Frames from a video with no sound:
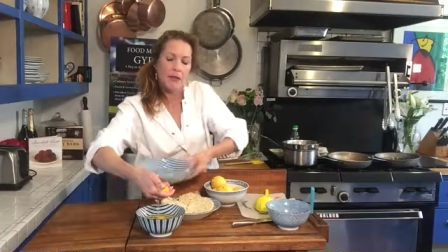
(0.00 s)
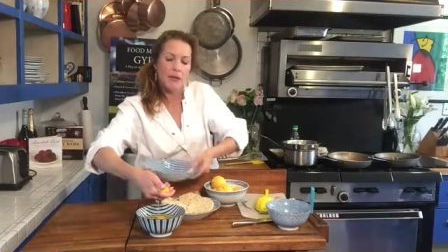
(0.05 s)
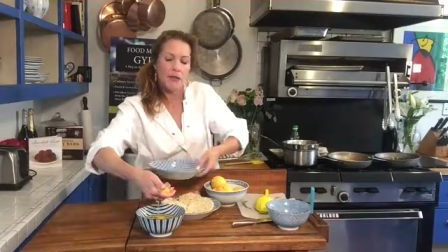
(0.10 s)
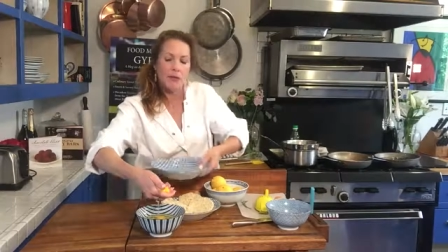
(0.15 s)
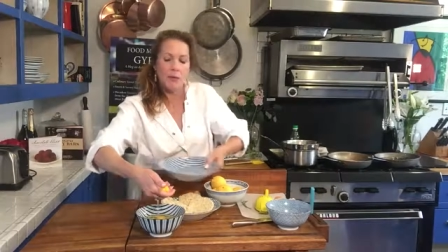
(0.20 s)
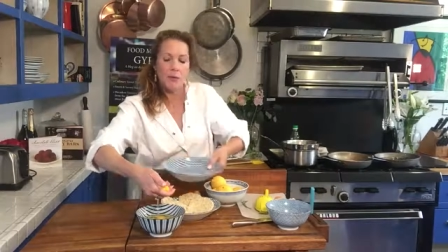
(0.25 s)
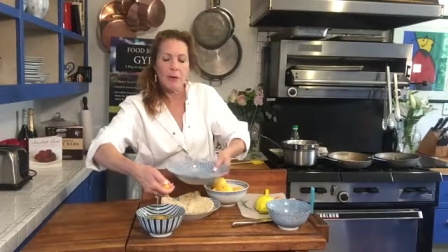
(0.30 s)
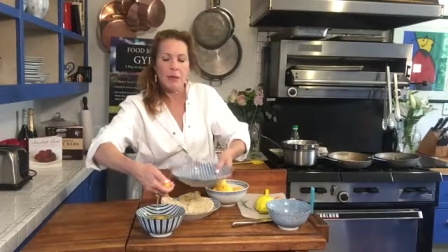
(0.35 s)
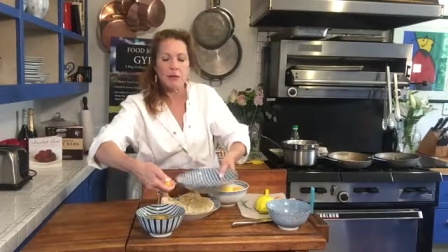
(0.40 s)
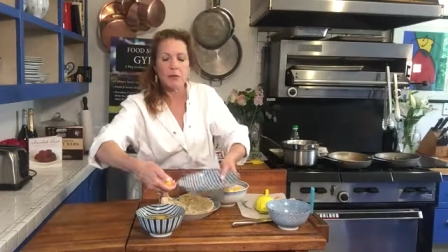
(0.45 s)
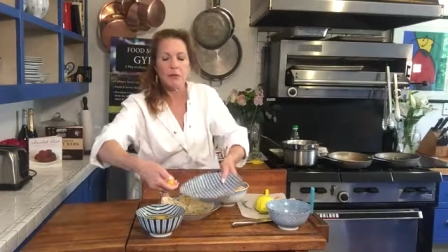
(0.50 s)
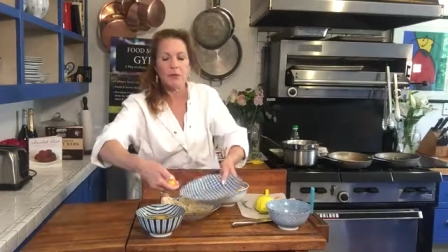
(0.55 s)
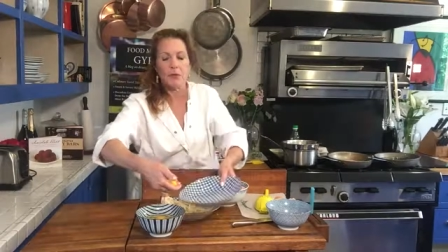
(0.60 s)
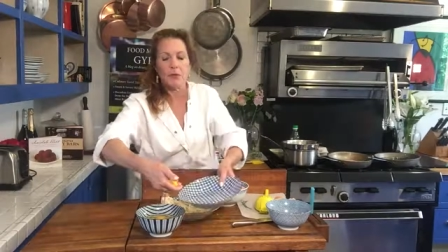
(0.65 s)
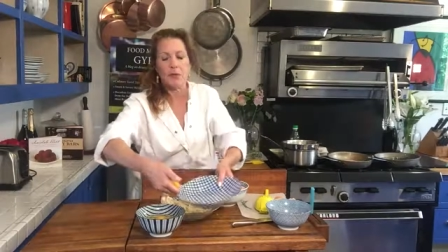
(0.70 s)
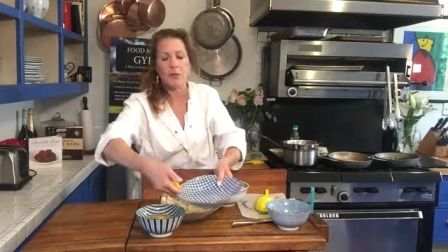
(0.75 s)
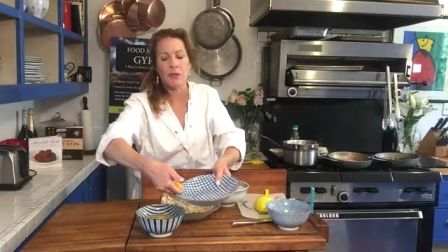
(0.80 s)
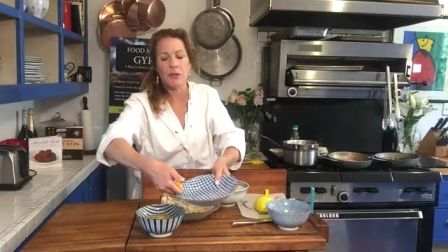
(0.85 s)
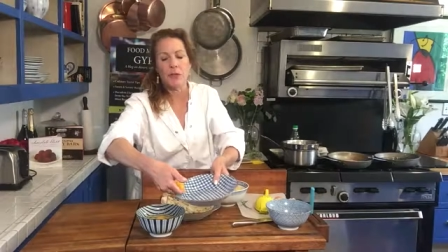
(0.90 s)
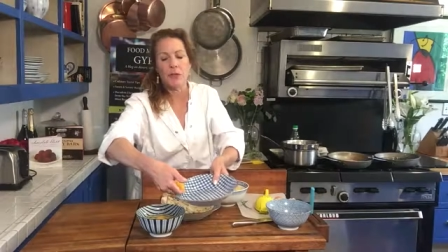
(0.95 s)
then
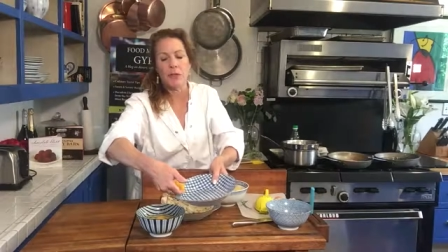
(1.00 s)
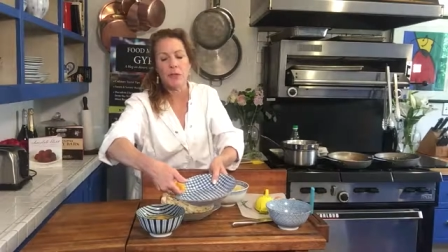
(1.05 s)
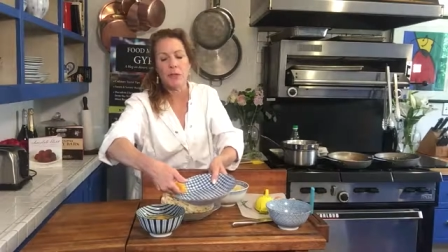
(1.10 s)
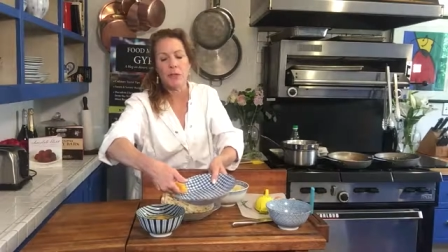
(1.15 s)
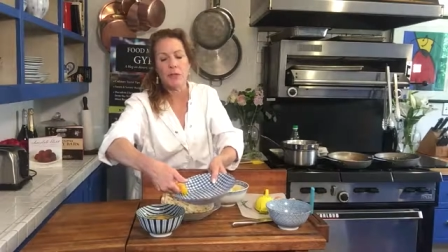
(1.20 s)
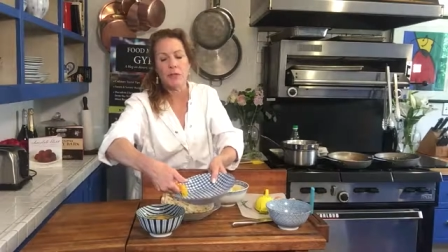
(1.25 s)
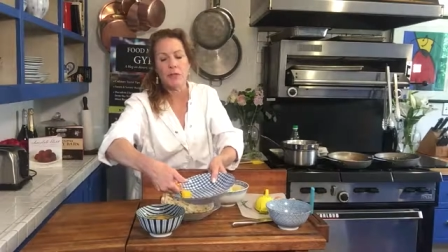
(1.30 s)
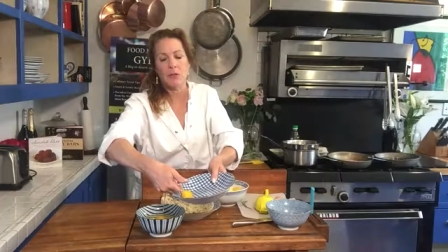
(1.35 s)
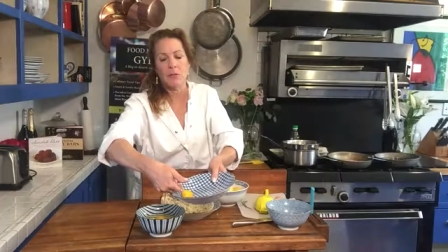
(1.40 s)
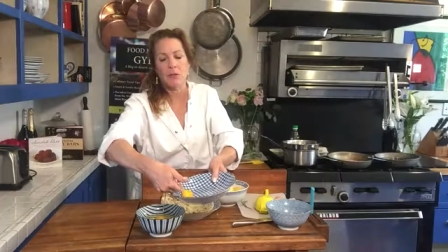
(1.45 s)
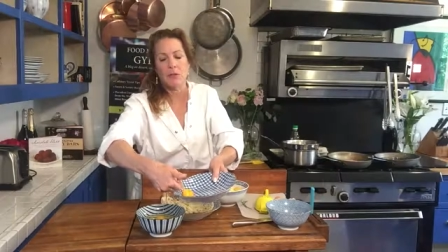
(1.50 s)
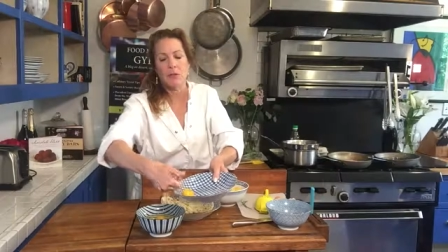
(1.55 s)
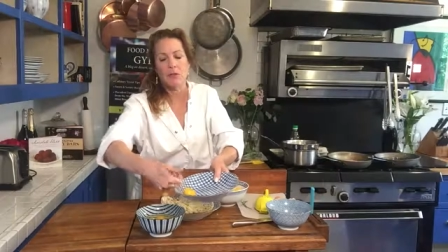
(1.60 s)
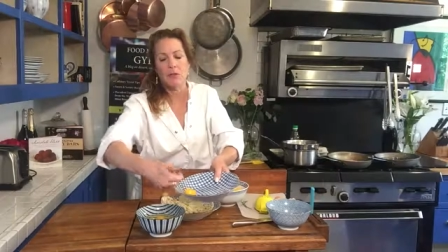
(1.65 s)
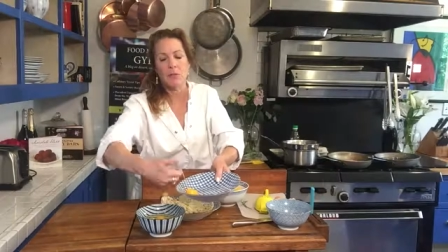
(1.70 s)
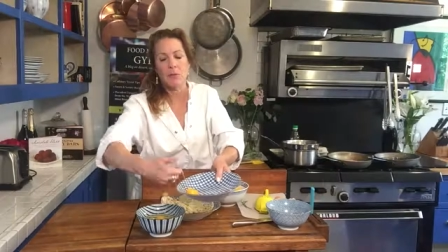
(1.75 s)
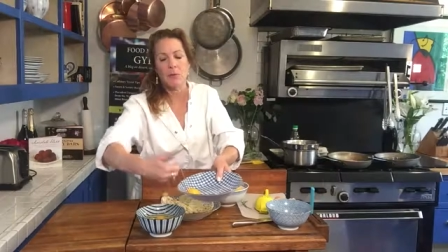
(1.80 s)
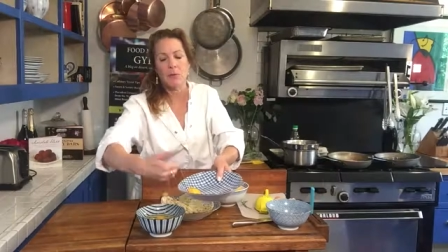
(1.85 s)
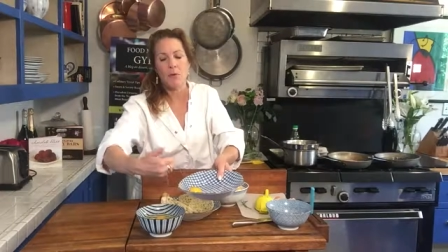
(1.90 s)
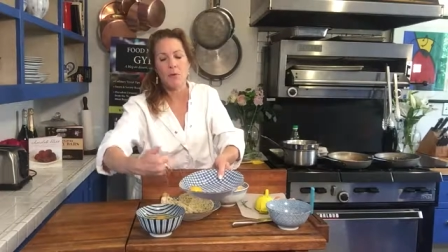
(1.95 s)
transfer the yolk into a
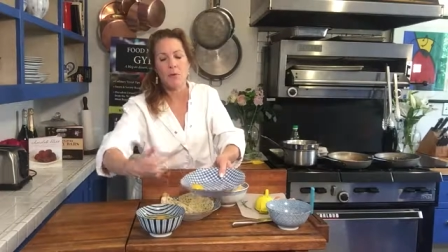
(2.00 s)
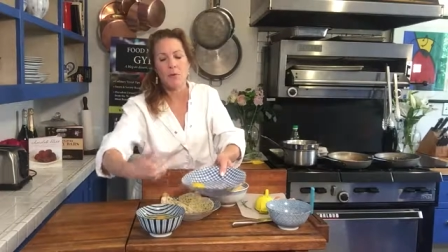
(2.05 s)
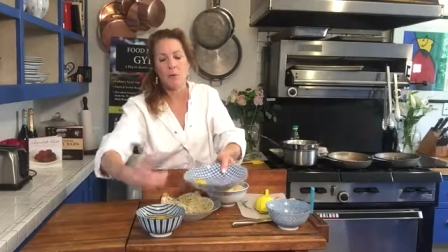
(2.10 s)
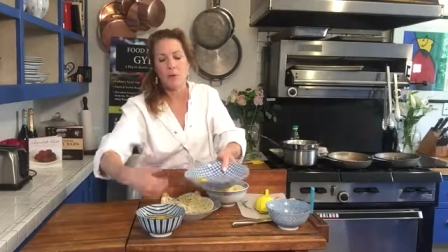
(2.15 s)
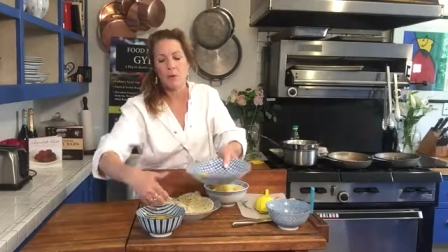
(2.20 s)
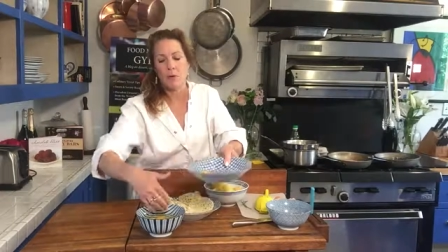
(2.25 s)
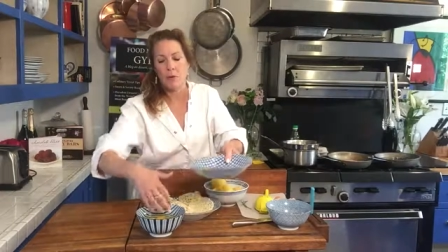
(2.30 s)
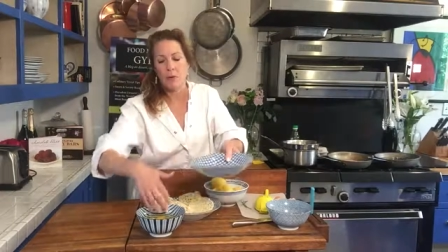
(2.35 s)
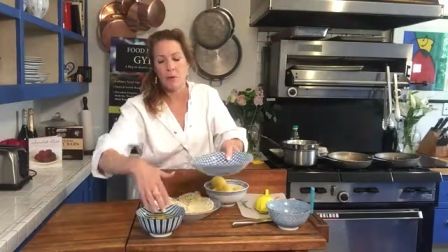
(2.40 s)
different bowl.